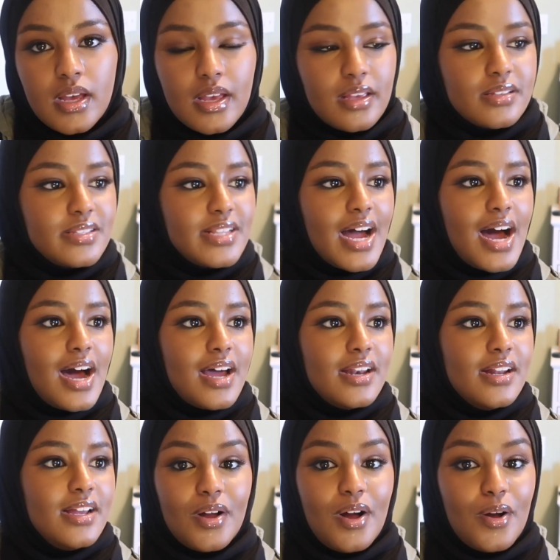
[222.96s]
It's not
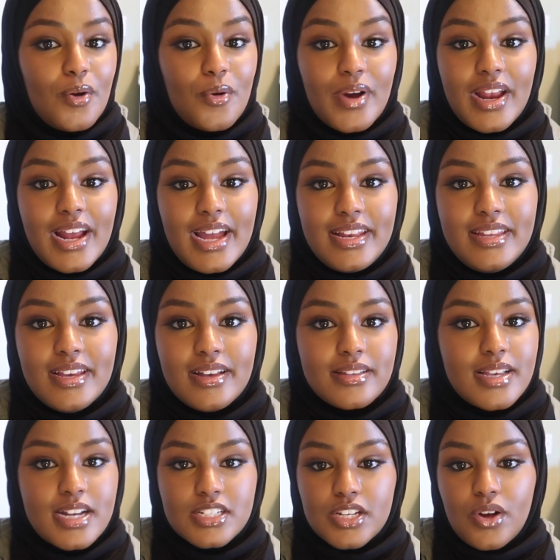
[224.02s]
a great idea, it's
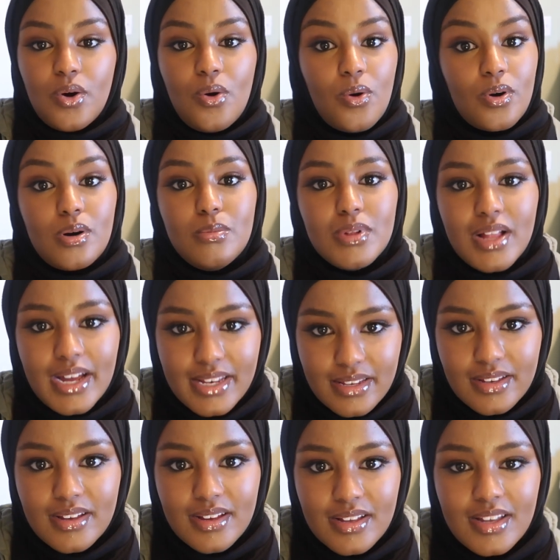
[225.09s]
actually a horrible
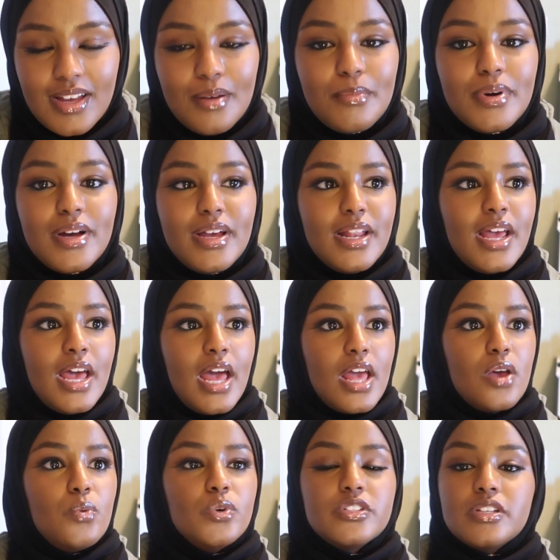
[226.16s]
idea, but
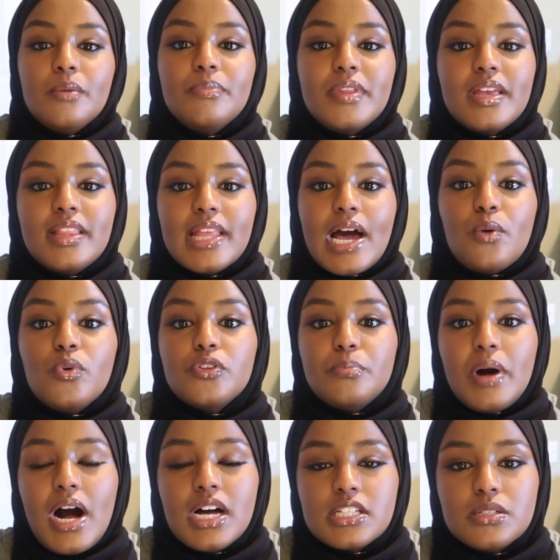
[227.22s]
it was something that was
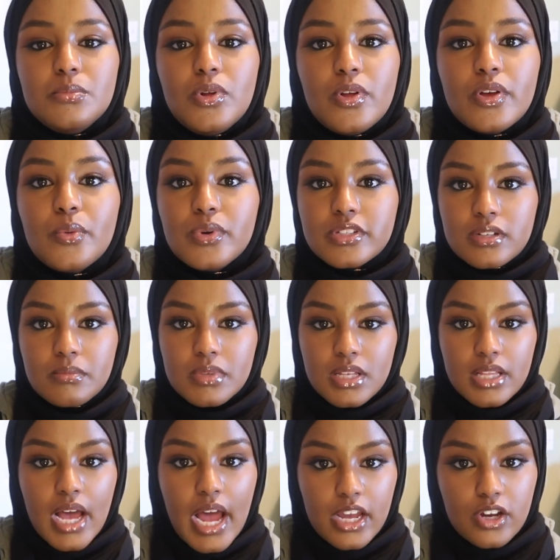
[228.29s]
possible. It was something
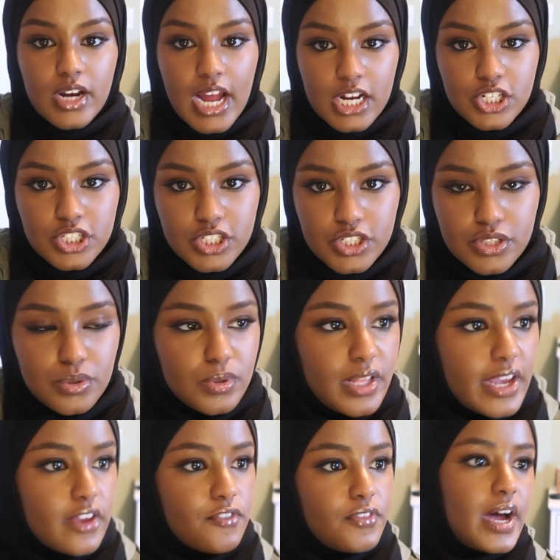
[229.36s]
that I could actually do.
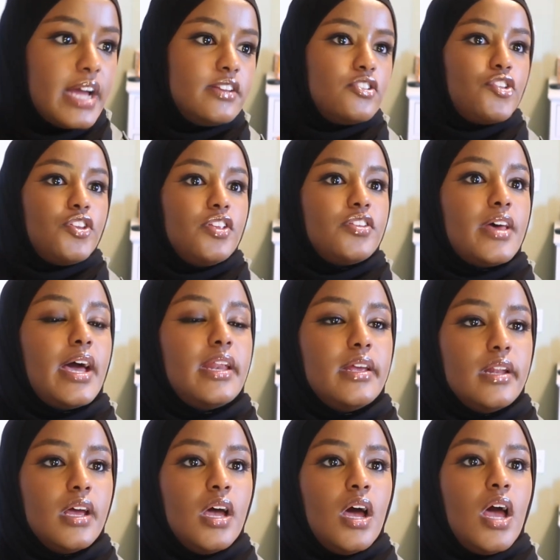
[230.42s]
Like if I just
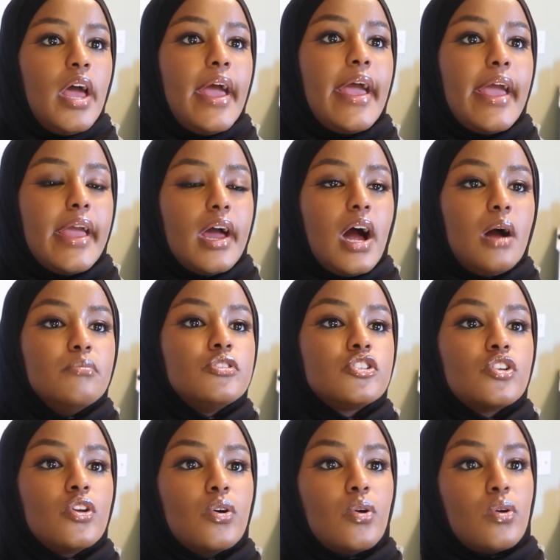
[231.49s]
decided, hey, I'm just
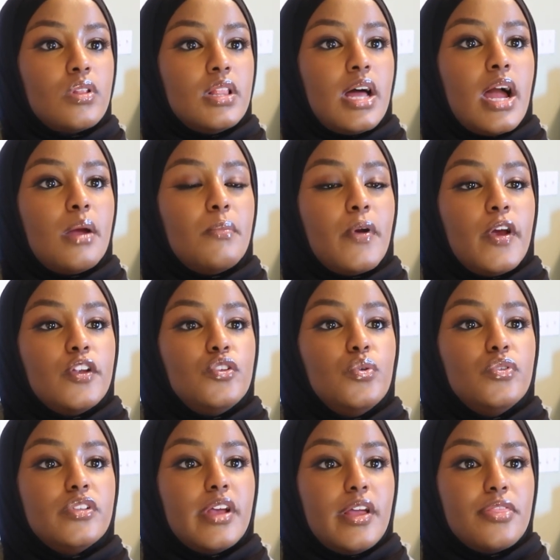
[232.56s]
gonna go to the library
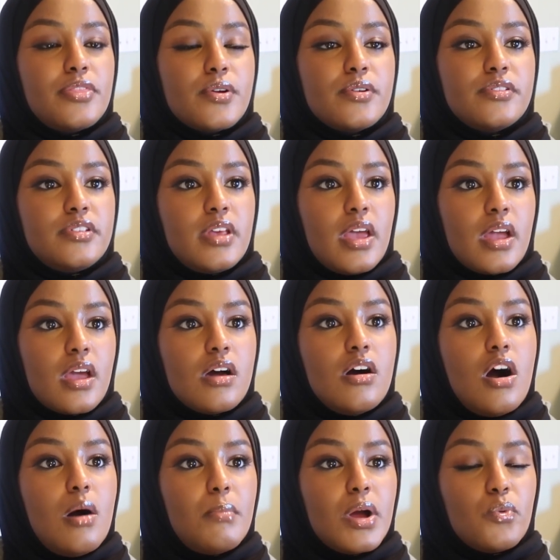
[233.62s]
Tuesday and Thursday and get
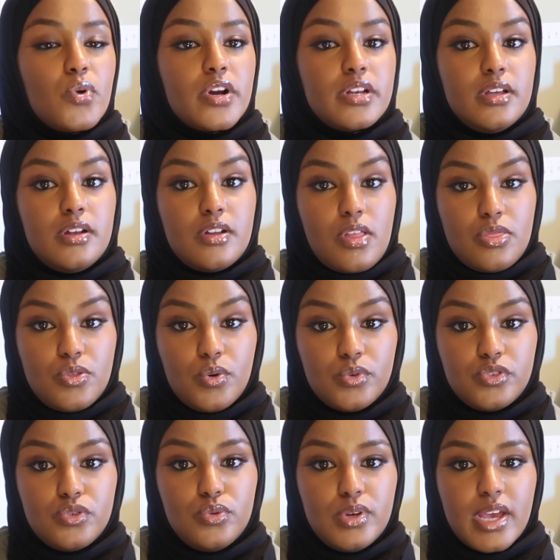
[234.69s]
all my work done on
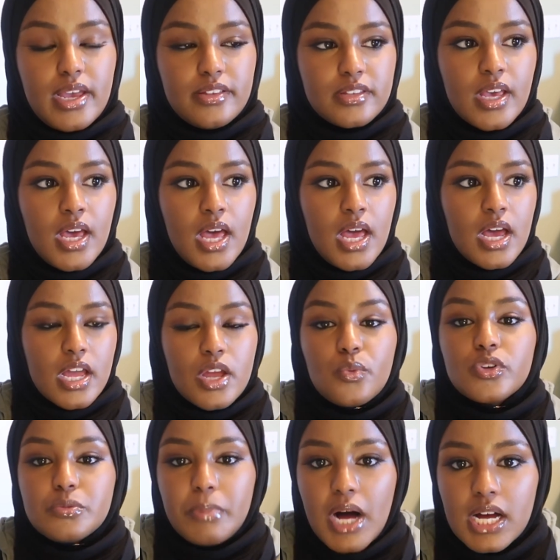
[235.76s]
those 2 days. It
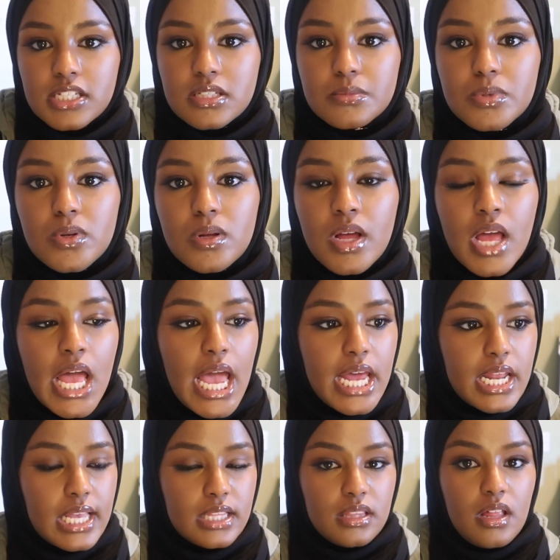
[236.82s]
was possible,
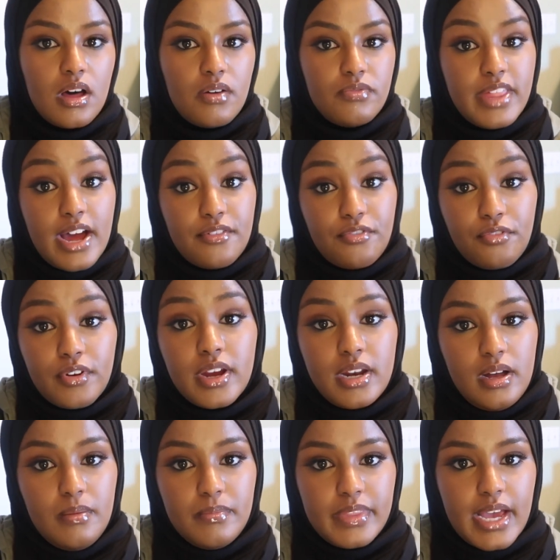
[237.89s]
and I love that
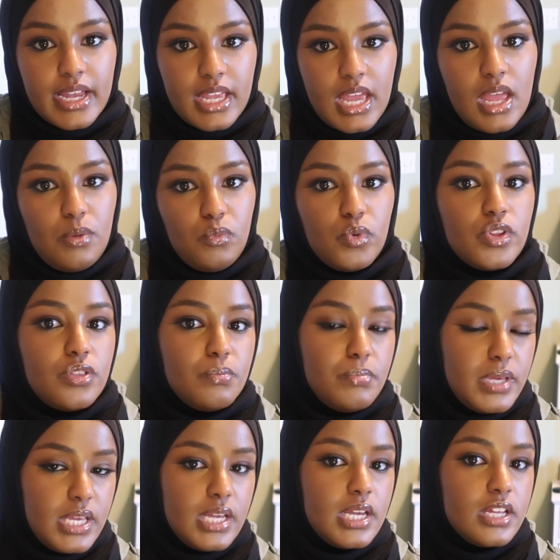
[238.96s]
freedom that came with
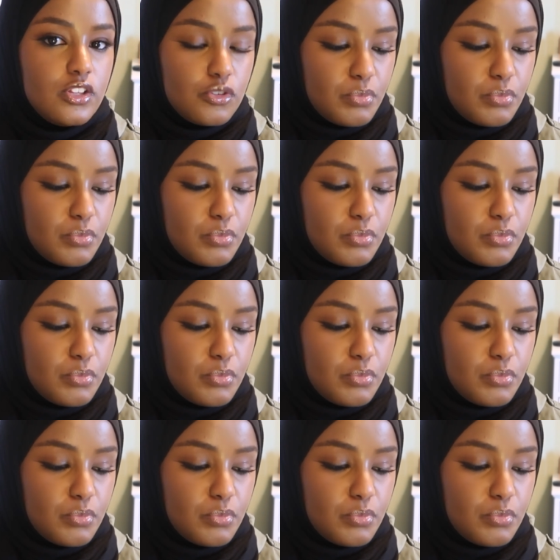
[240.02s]
being in